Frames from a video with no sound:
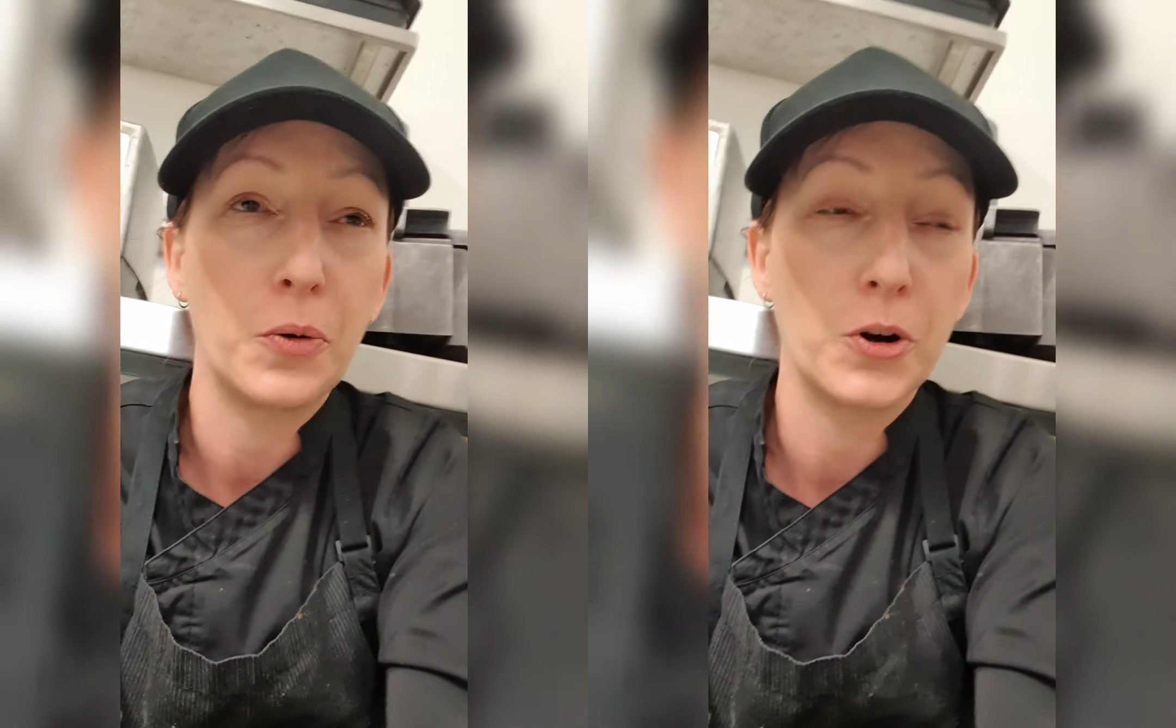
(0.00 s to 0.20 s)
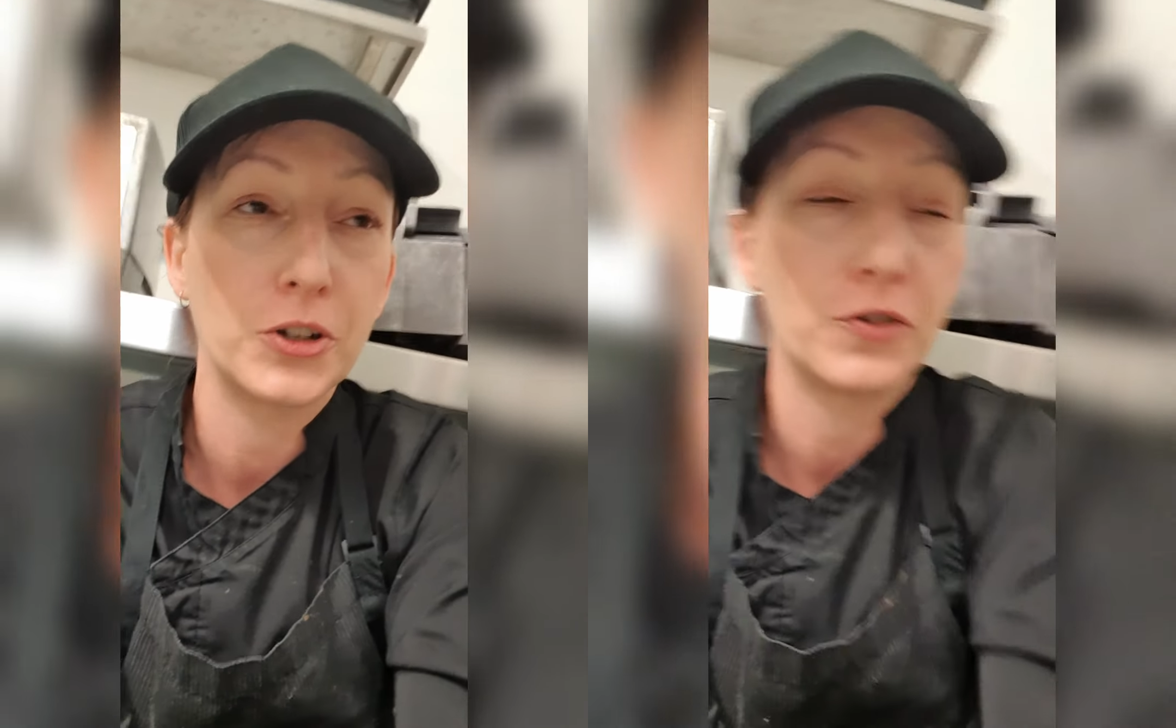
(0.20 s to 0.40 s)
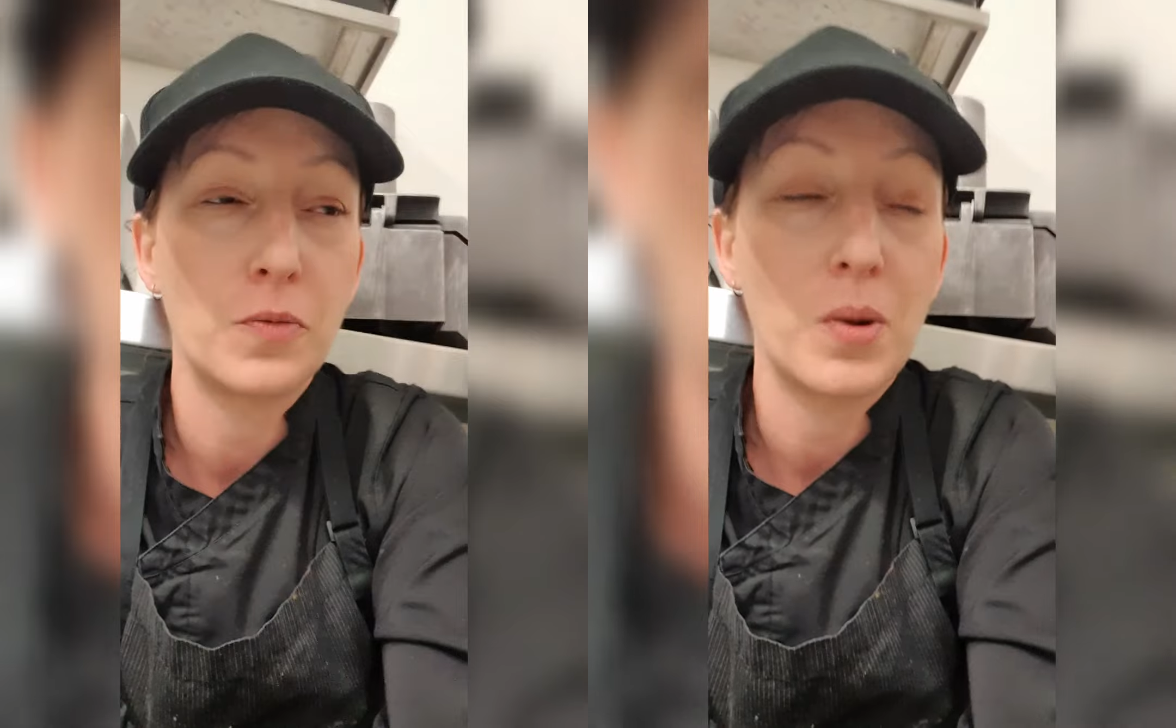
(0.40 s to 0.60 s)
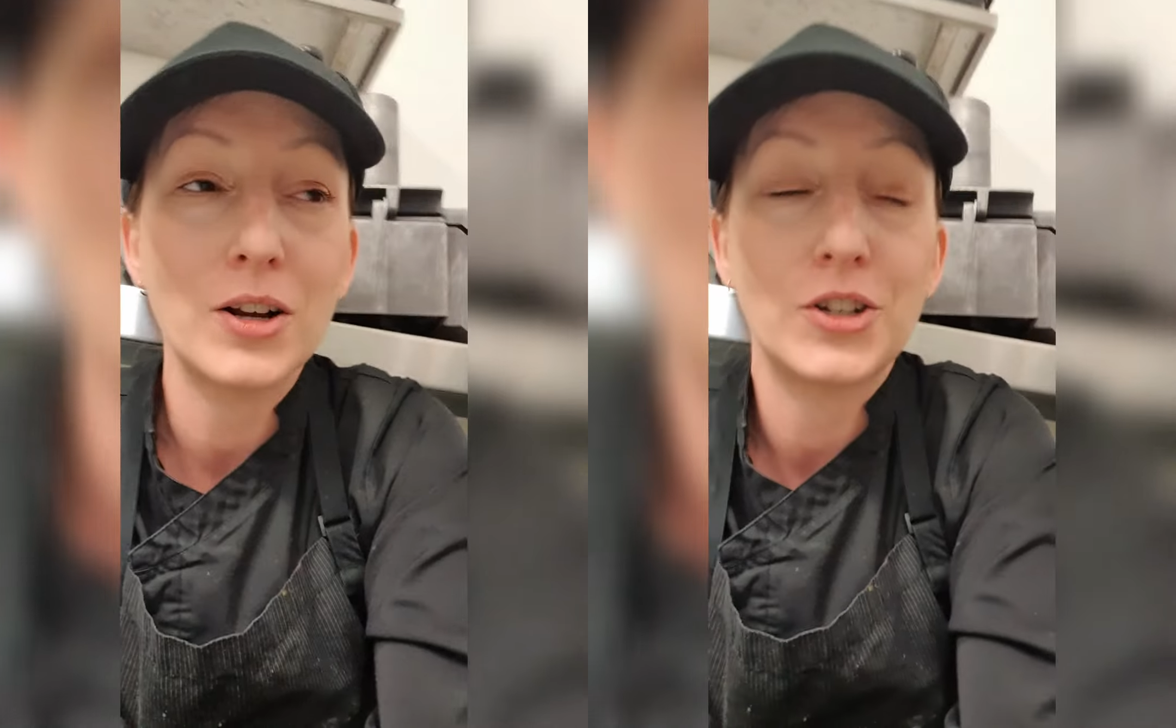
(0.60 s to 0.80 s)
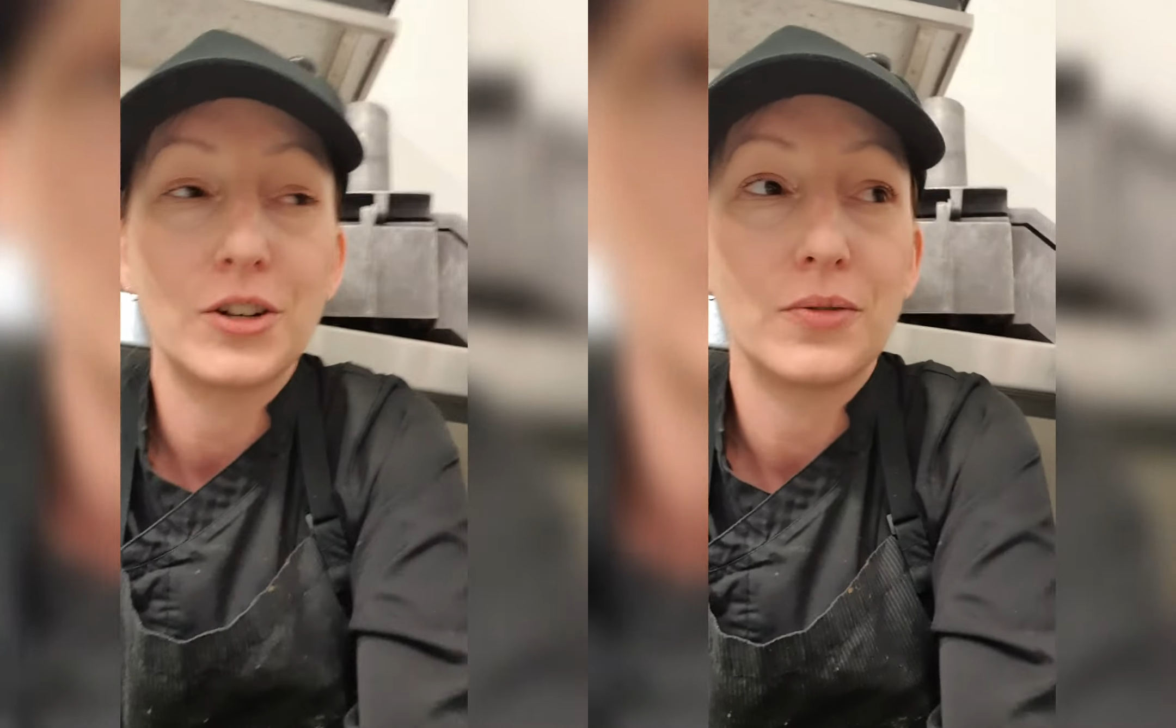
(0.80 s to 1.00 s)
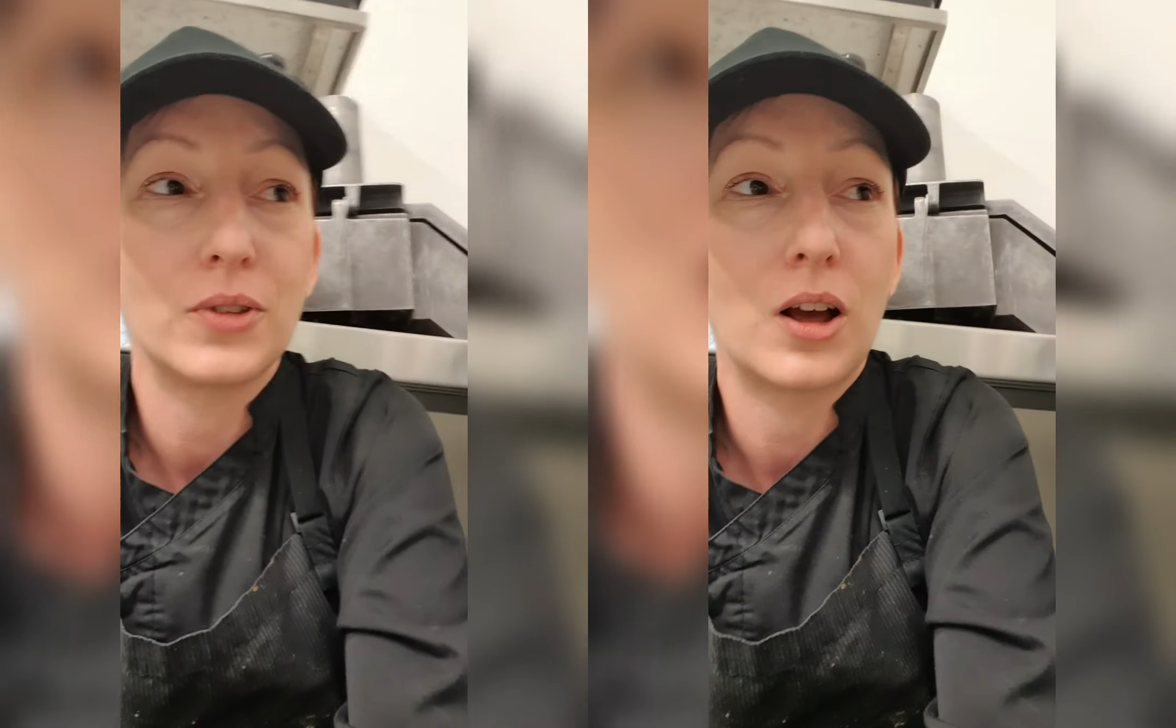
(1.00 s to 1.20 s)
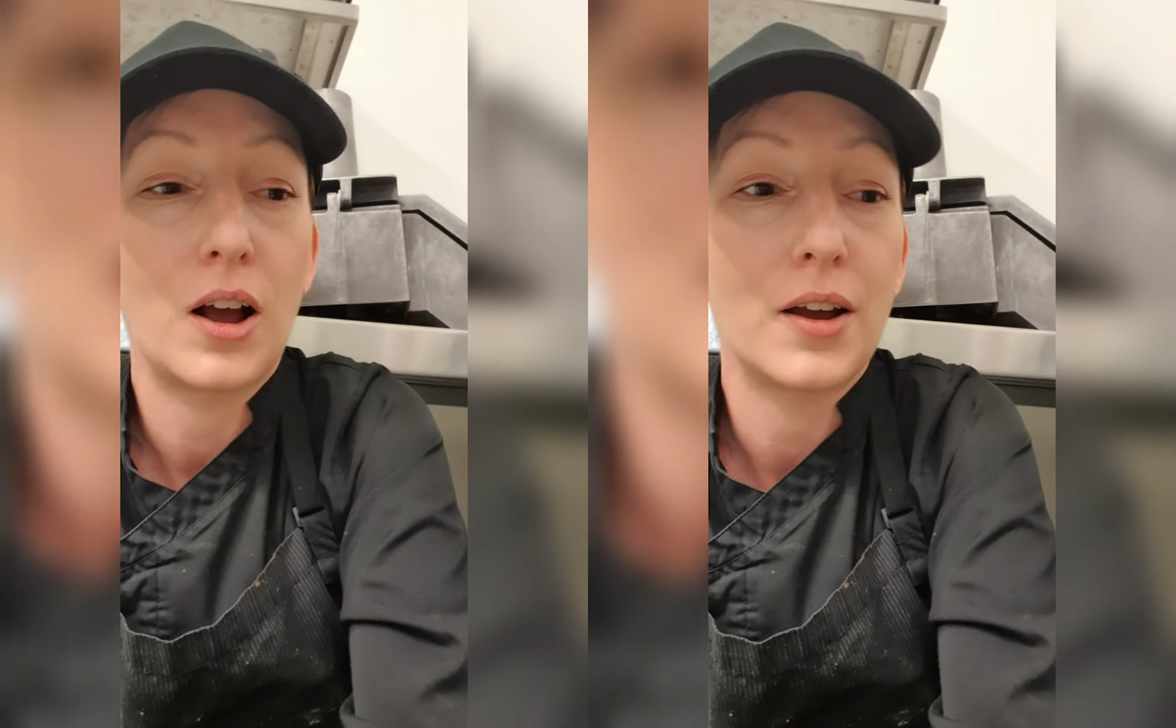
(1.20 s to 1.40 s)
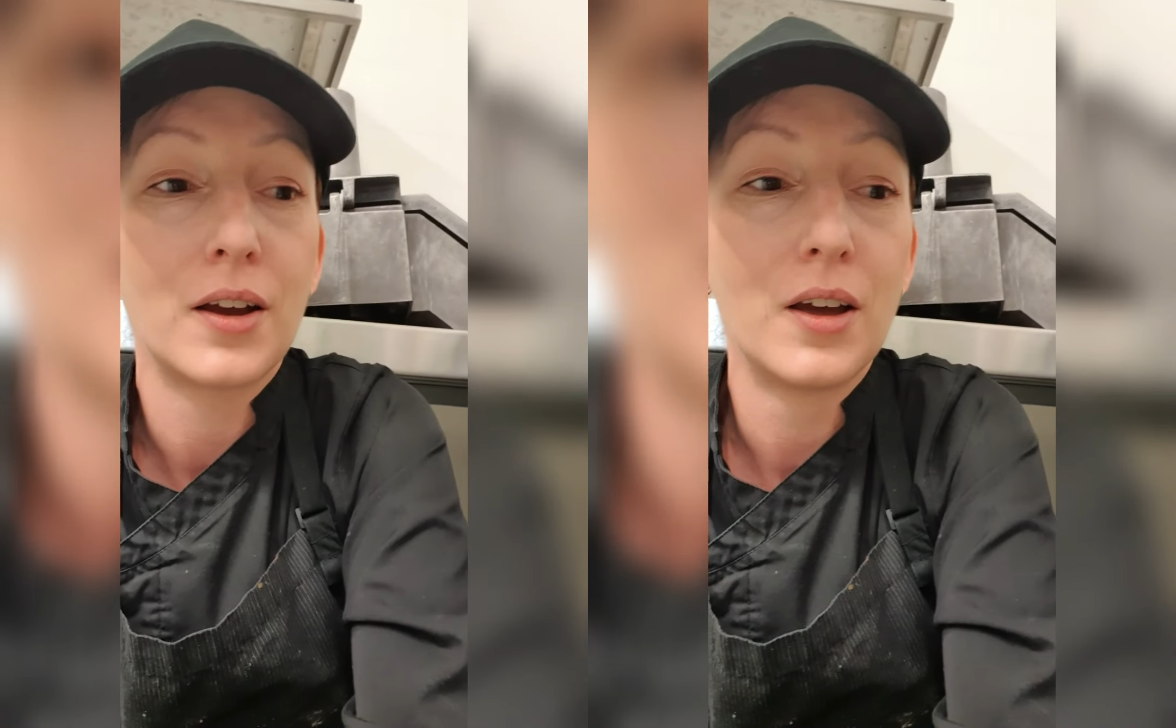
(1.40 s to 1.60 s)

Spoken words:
worked over my shift, like